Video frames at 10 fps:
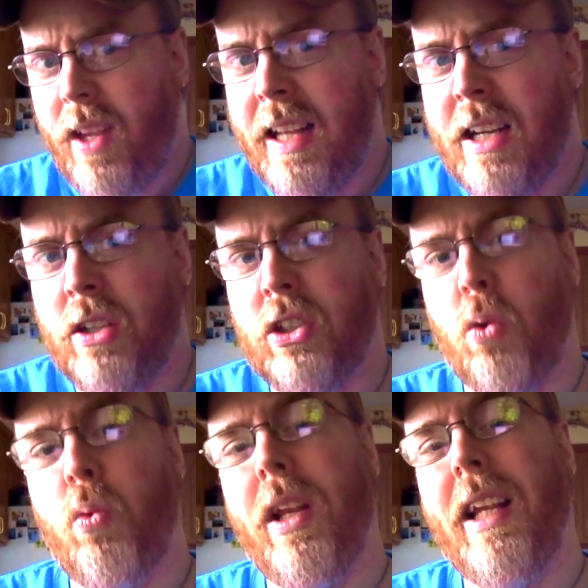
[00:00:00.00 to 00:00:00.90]
there's
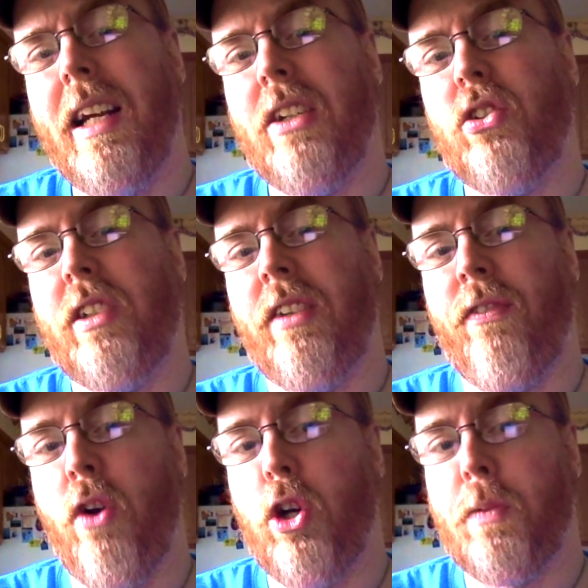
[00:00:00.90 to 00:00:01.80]
a really interesting
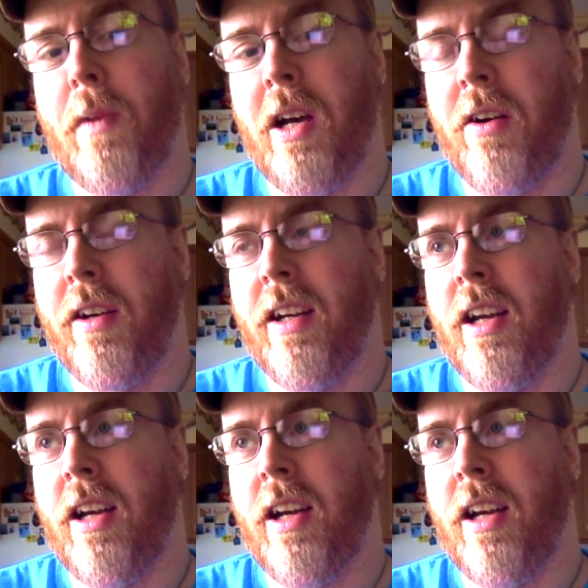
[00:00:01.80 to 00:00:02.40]
folk spell